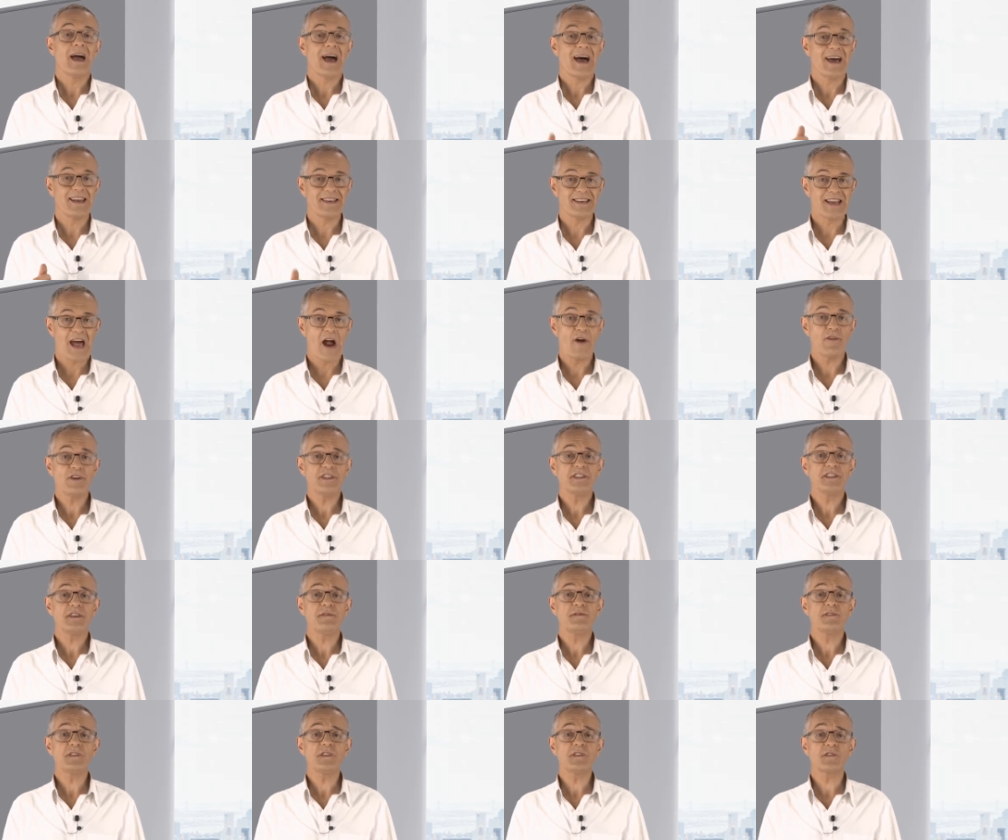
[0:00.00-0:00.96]
A
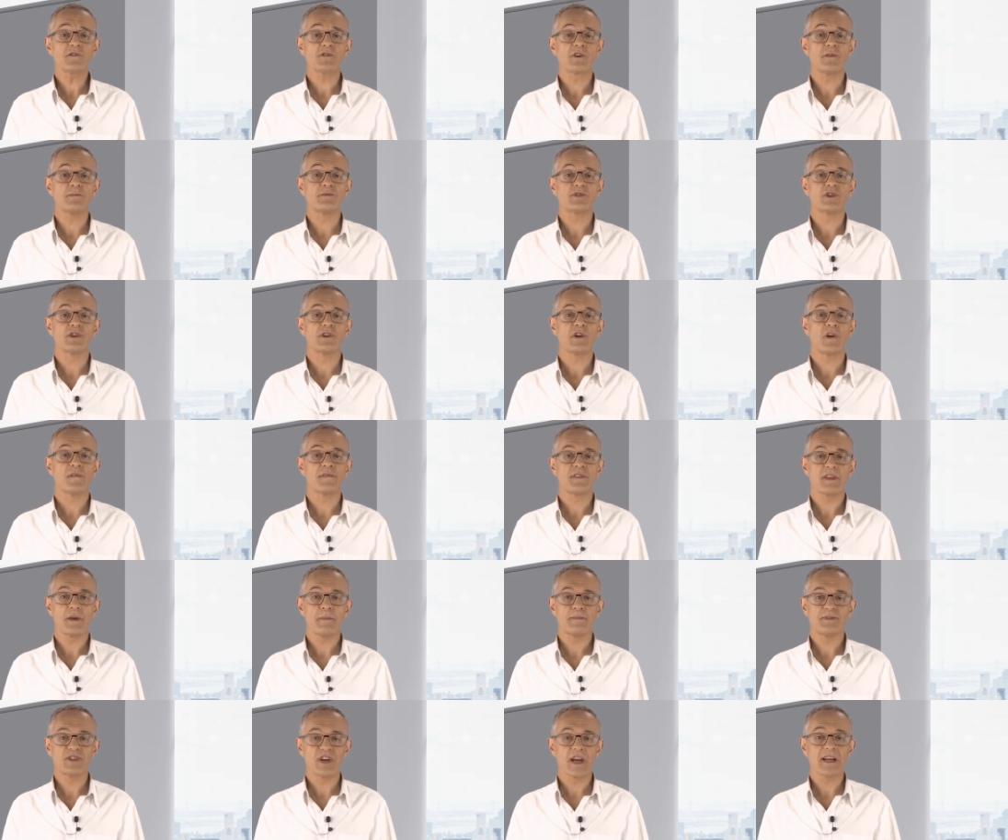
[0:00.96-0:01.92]
narrative description of the
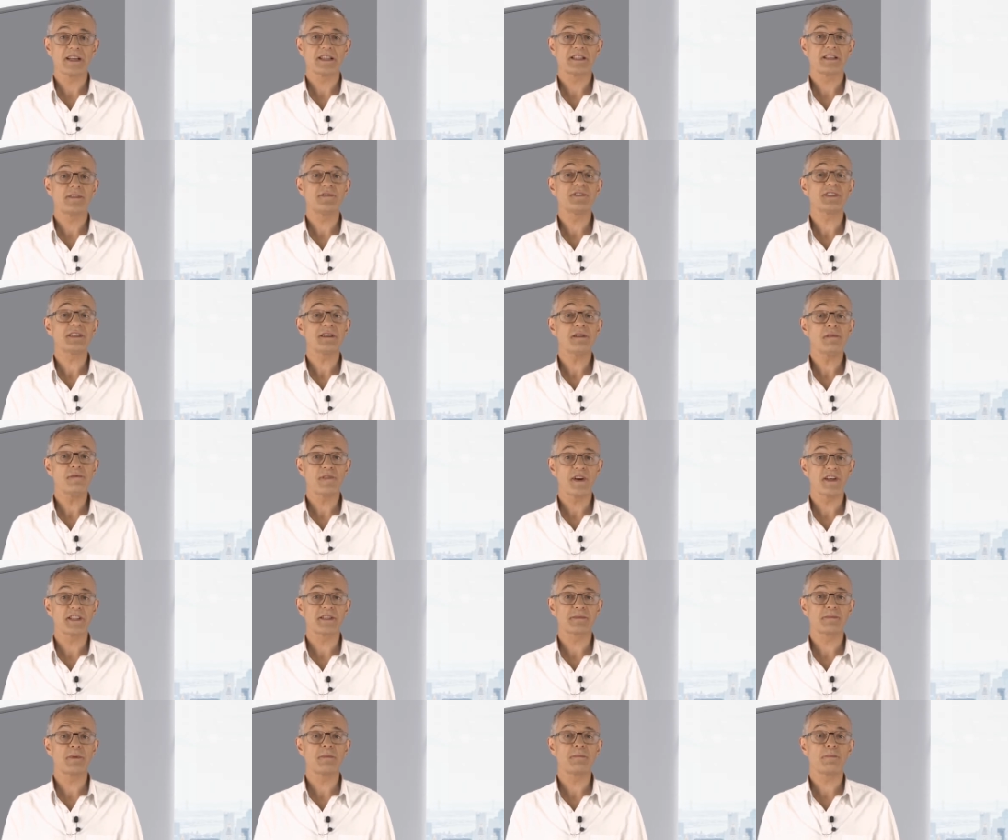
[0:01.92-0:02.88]
objectives and
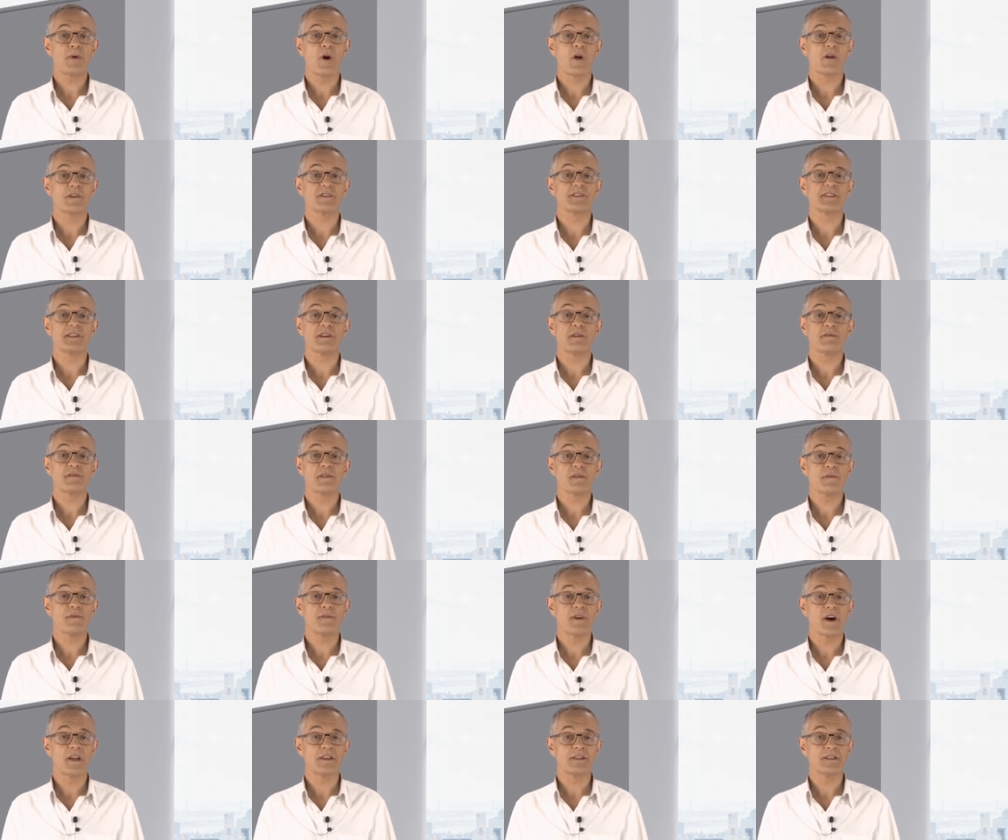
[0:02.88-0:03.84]
investment policy of the
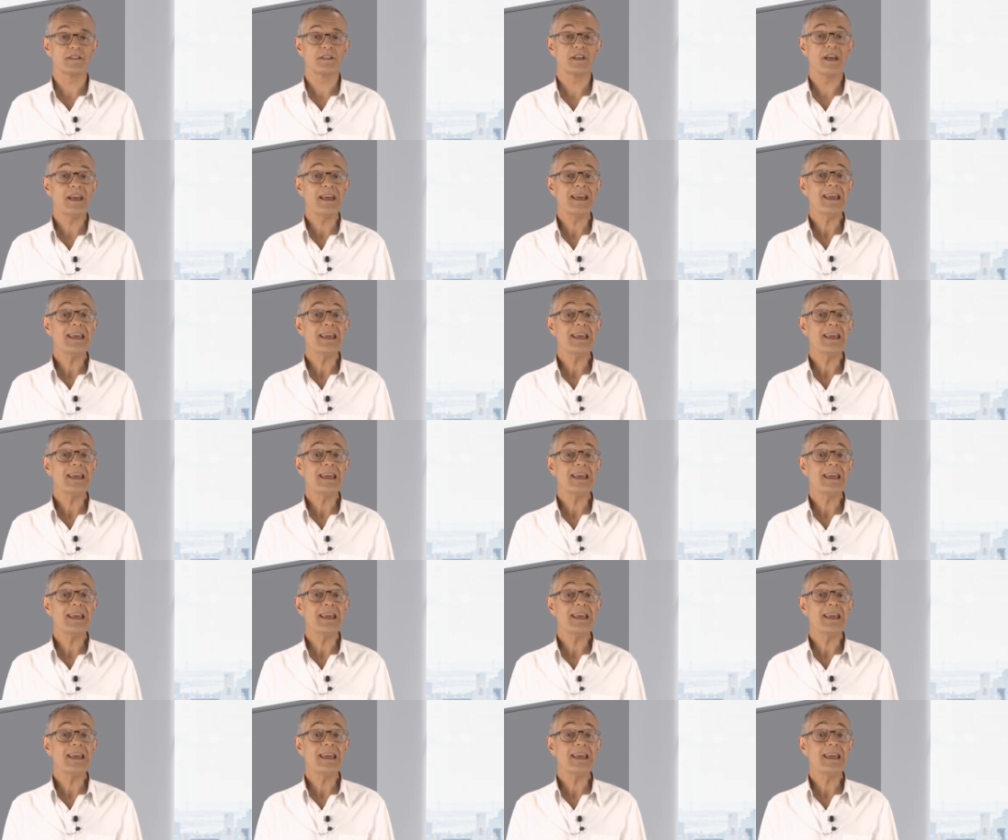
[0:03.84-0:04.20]
fund,